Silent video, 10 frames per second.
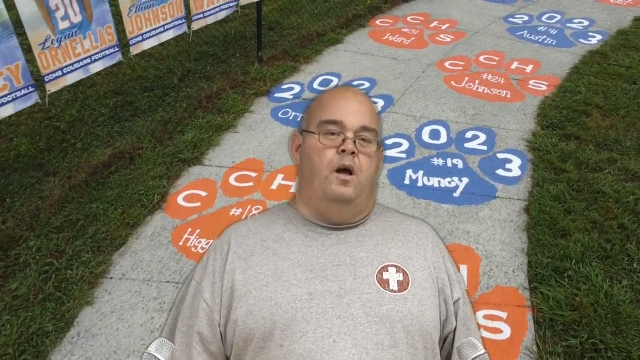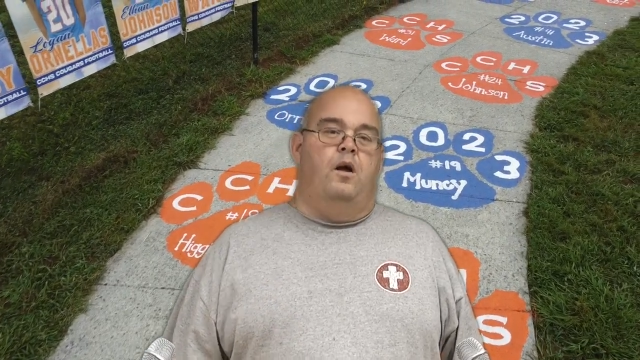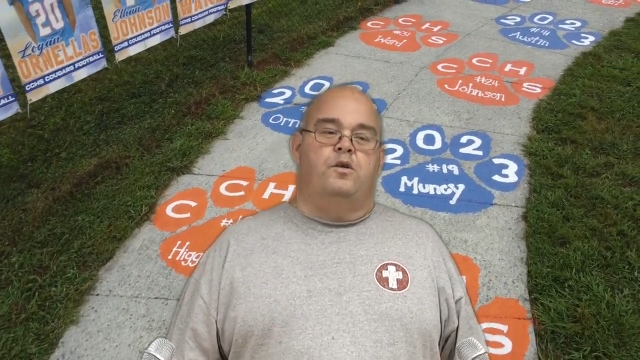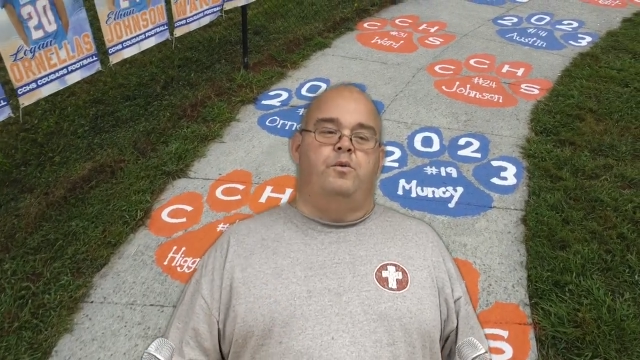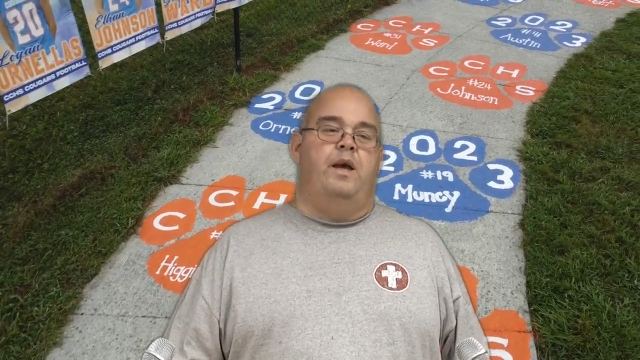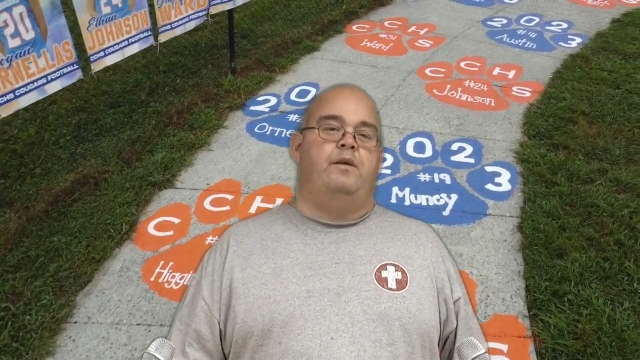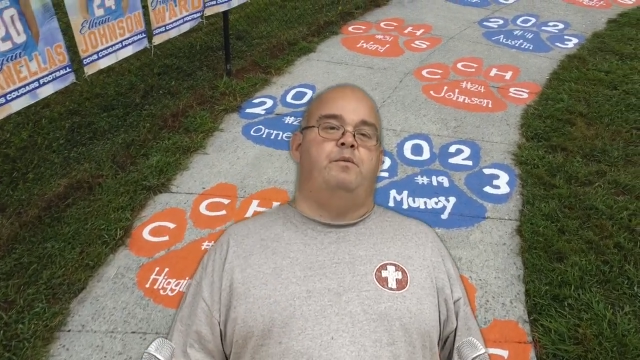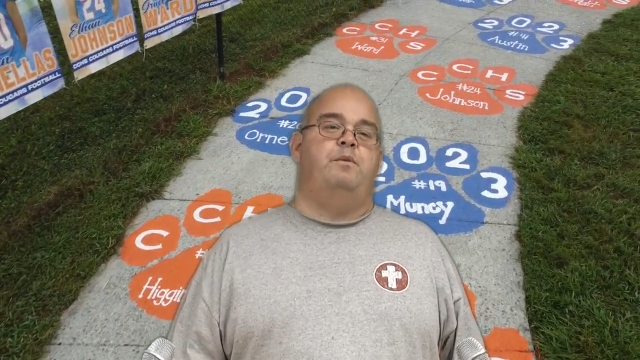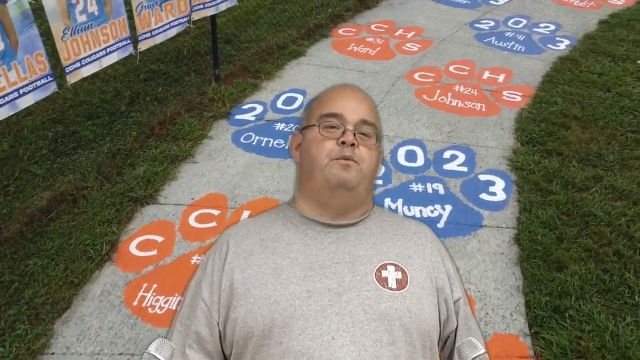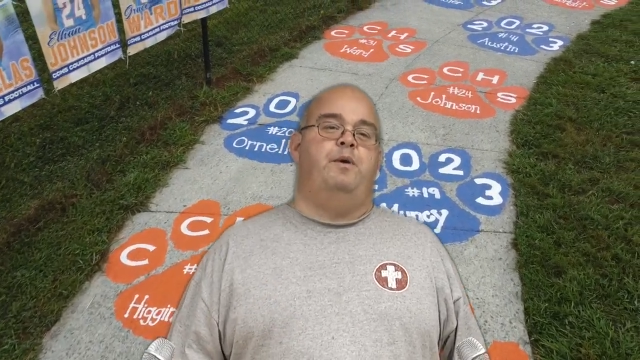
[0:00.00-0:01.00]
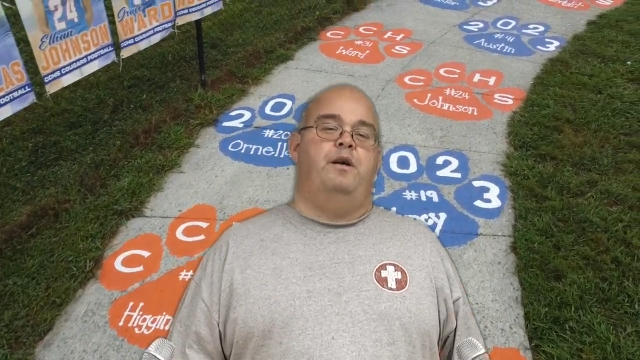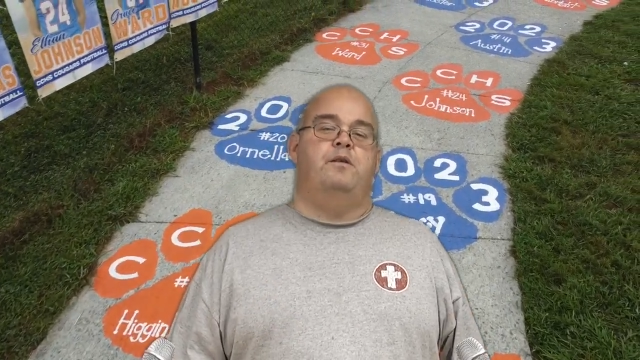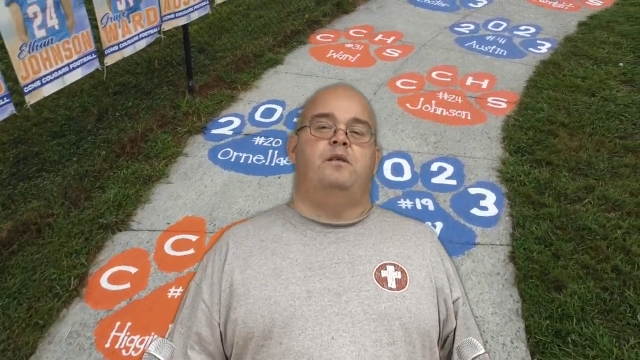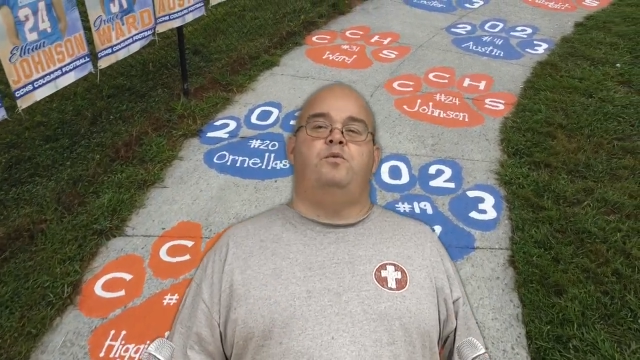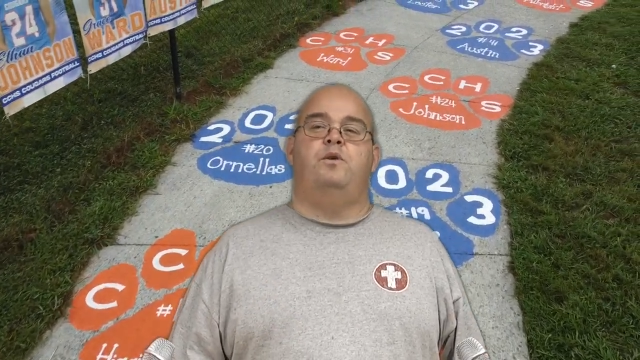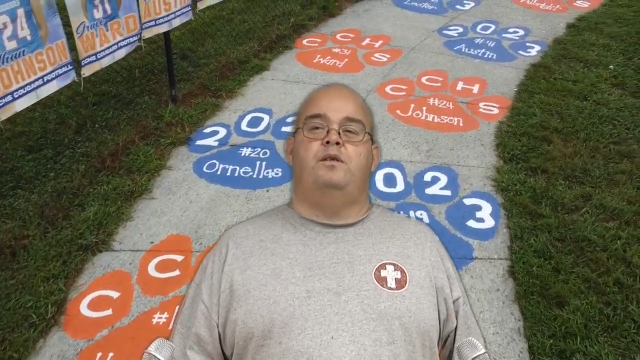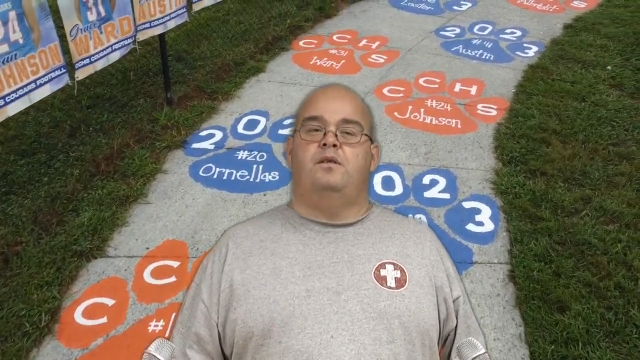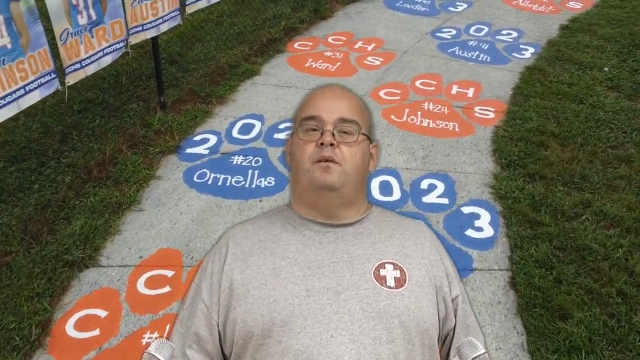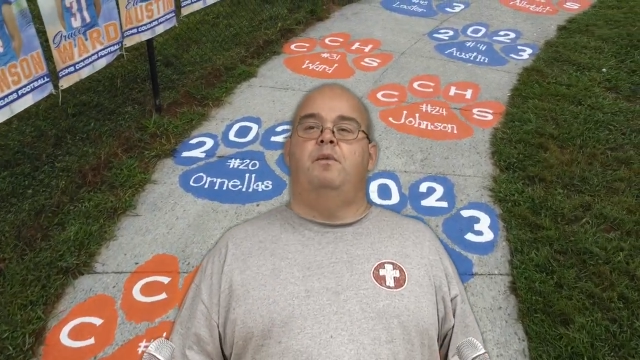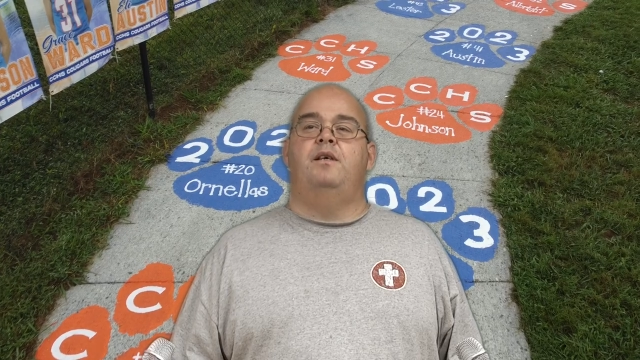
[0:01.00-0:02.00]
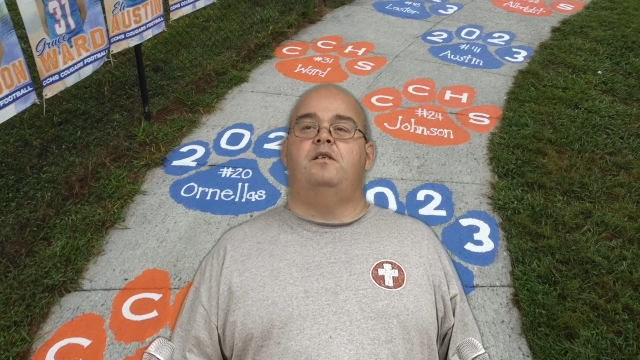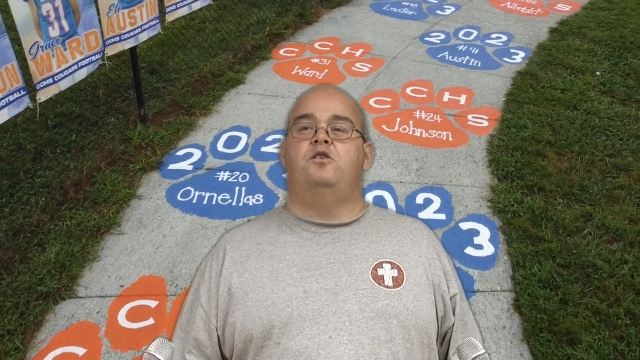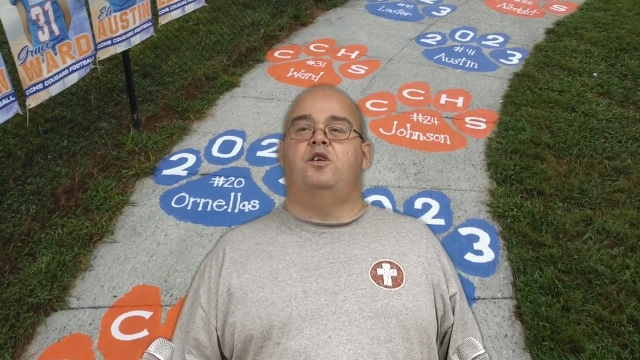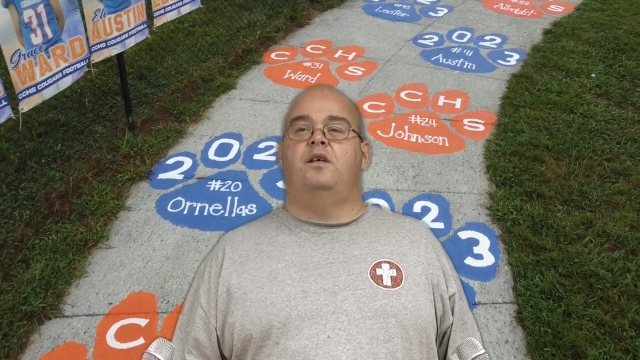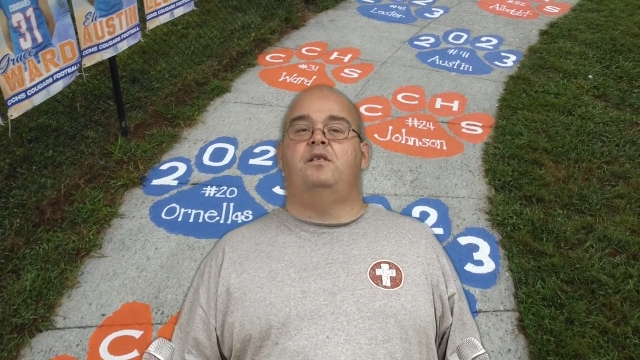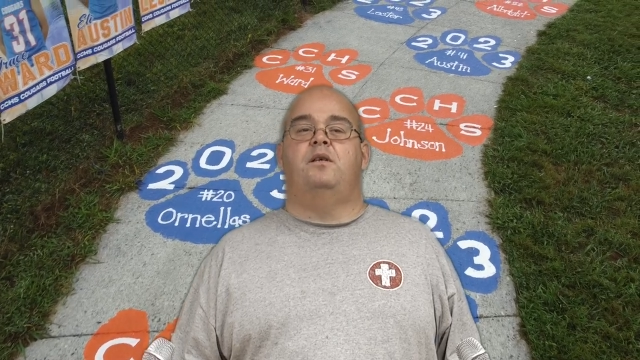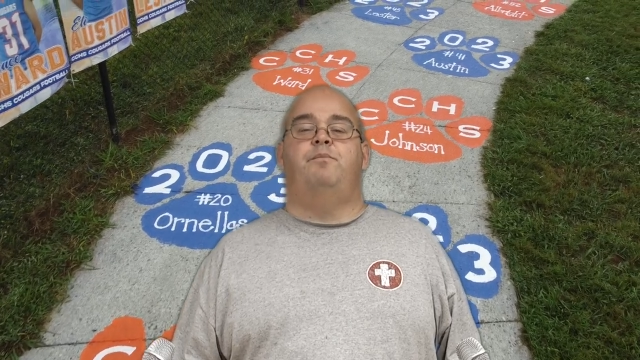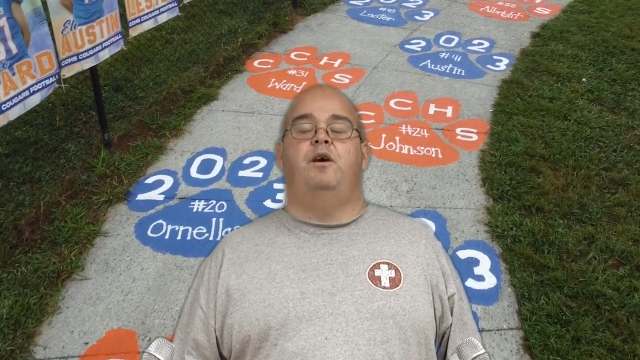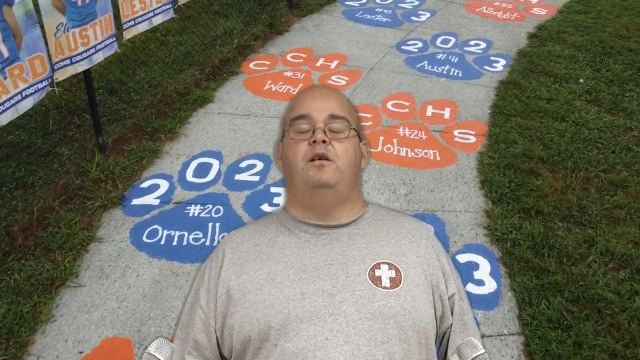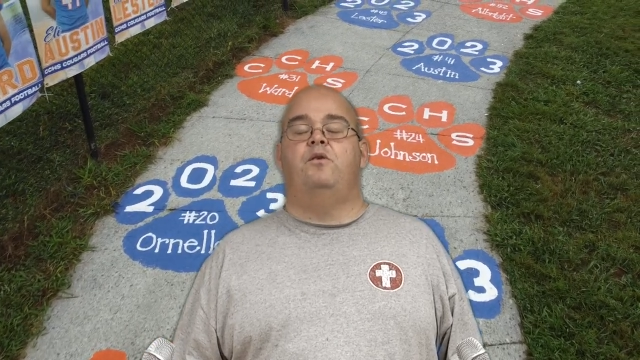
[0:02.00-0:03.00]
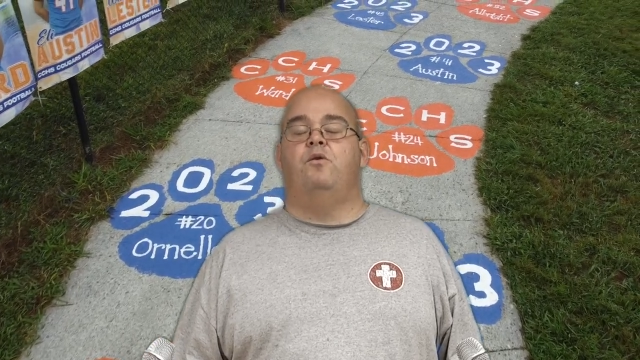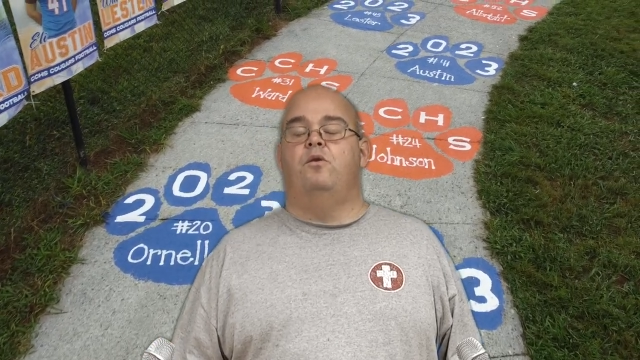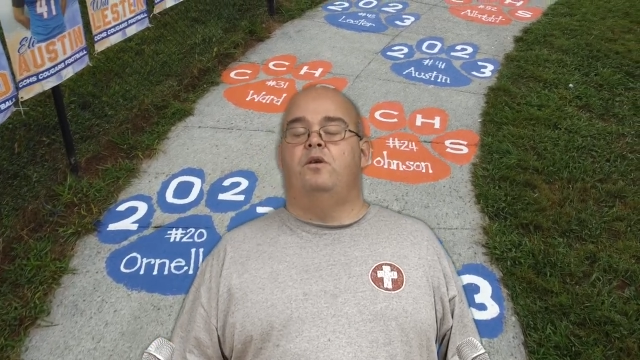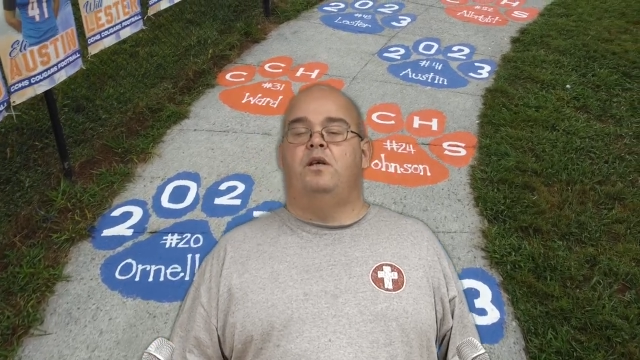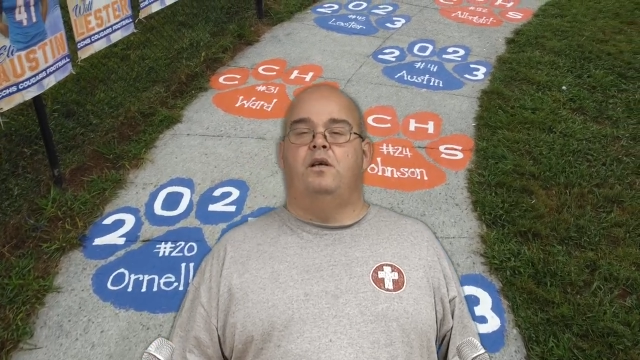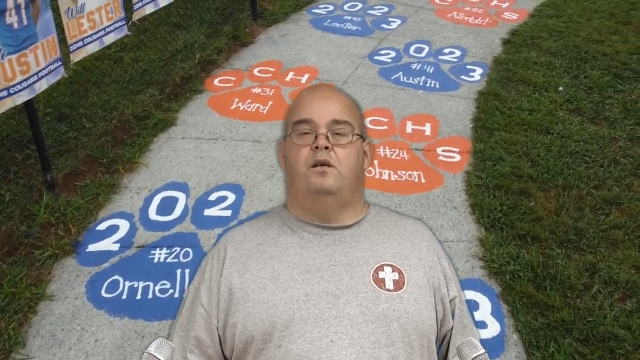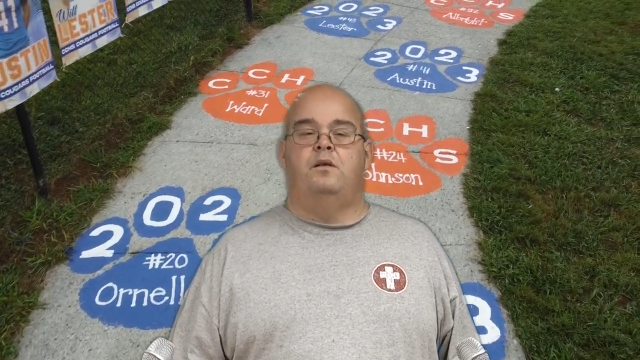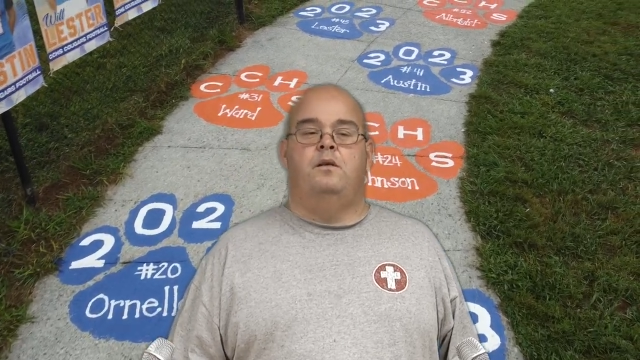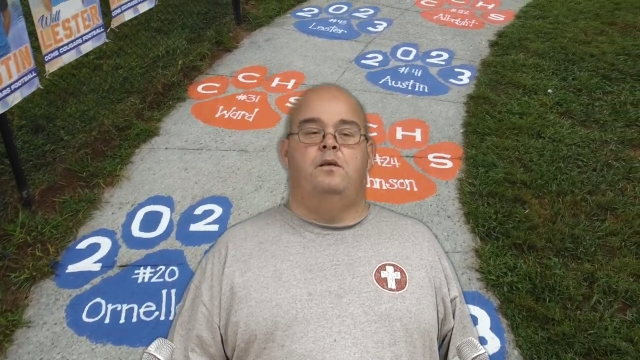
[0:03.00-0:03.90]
Also, we have to be prepared this week to see Mason Shanks in a punting role again.